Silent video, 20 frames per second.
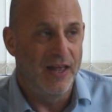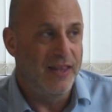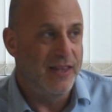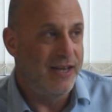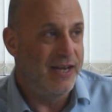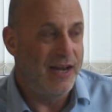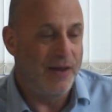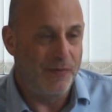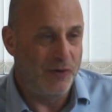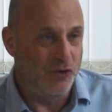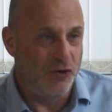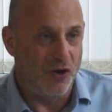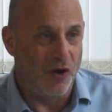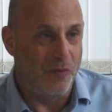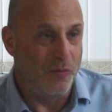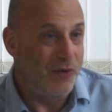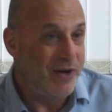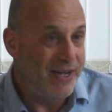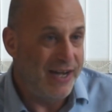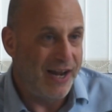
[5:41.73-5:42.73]
They didn't have a
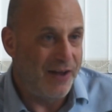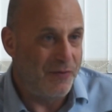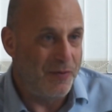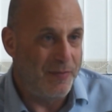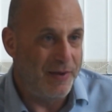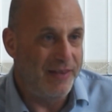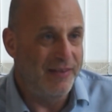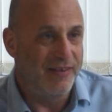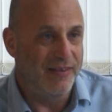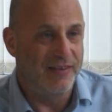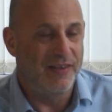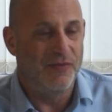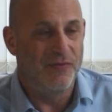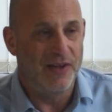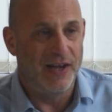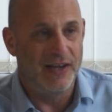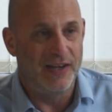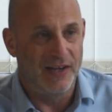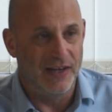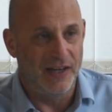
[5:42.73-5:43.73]
job. We didn't have a business if
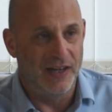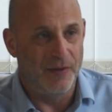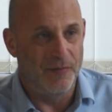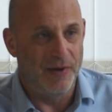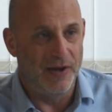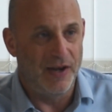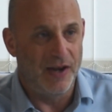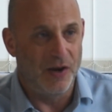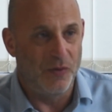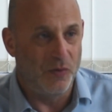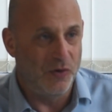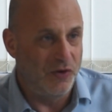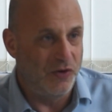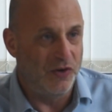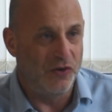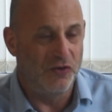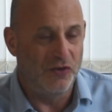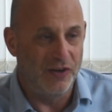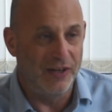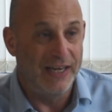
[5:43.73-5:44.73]
they'd come in. I
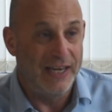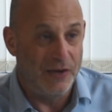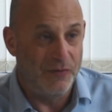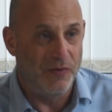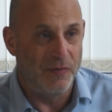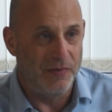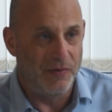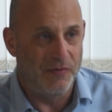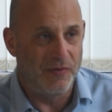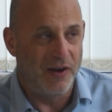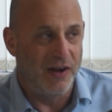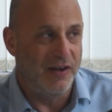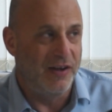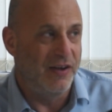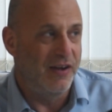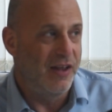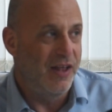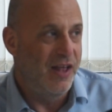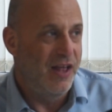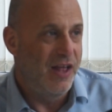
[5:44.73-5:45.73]
wanted to lead from the
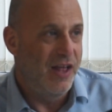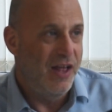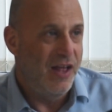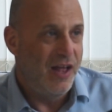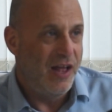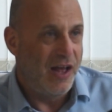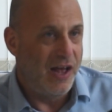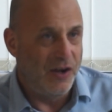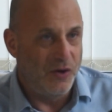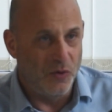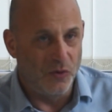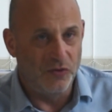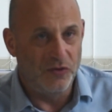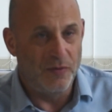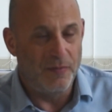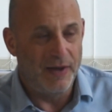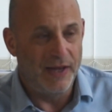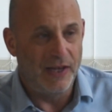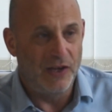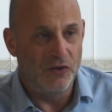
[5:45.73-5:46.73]
front, and also
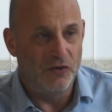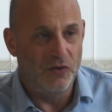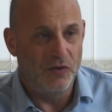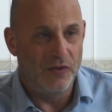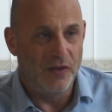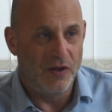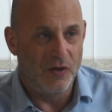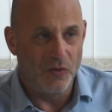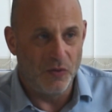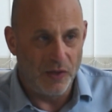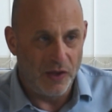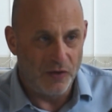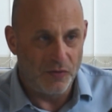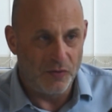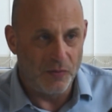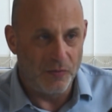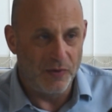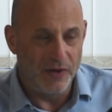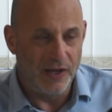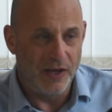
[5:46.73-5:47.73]
making sure that all those
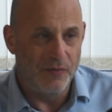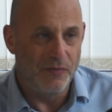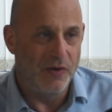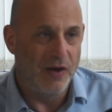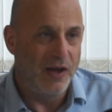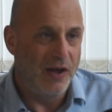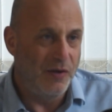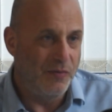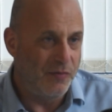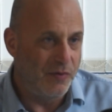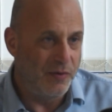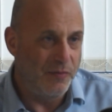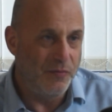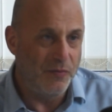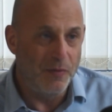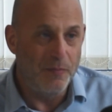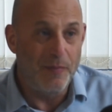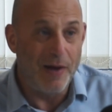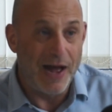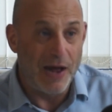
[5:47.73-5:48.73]
from working from home
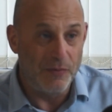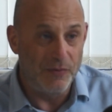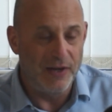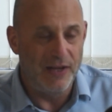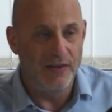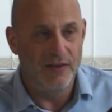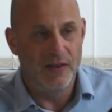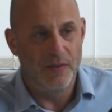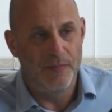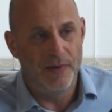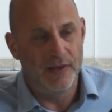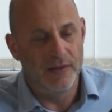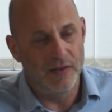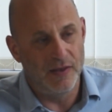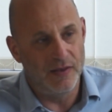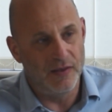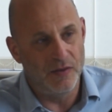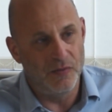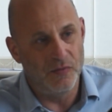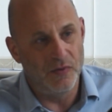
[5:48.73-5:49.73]
were bound into the
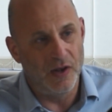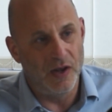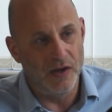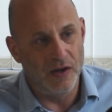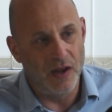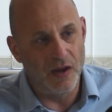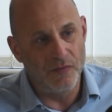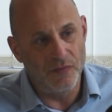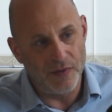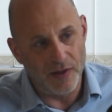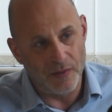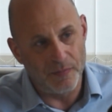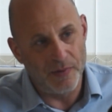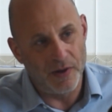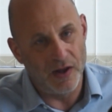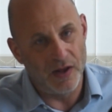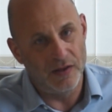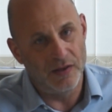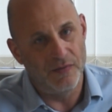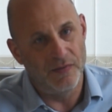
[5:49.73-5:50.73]
business and felt
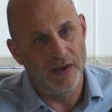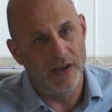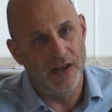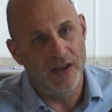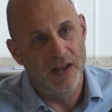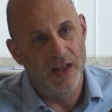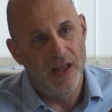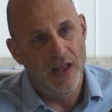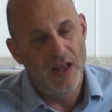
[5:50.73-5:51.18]
part of it.